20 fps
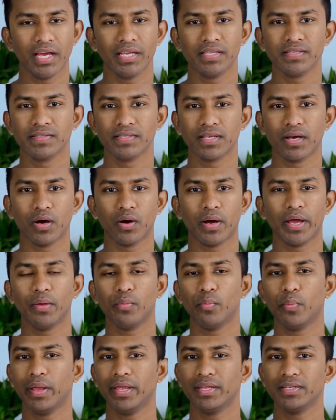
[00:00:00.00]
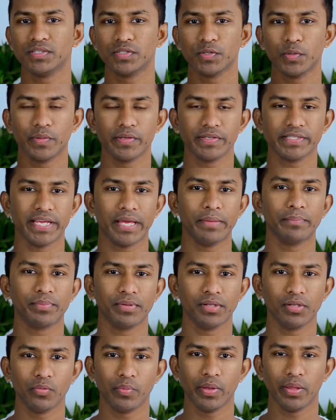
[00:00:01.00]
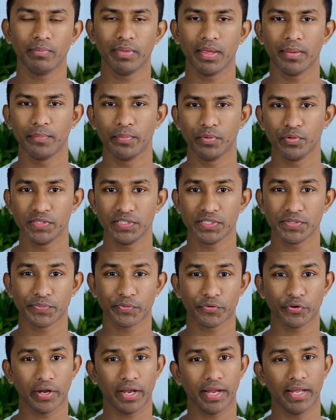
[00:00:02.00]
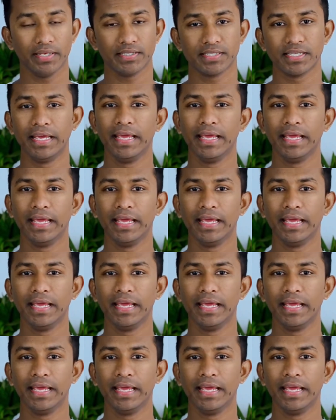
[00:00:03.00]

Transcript: I saw I went to the temple with my Buddhist friend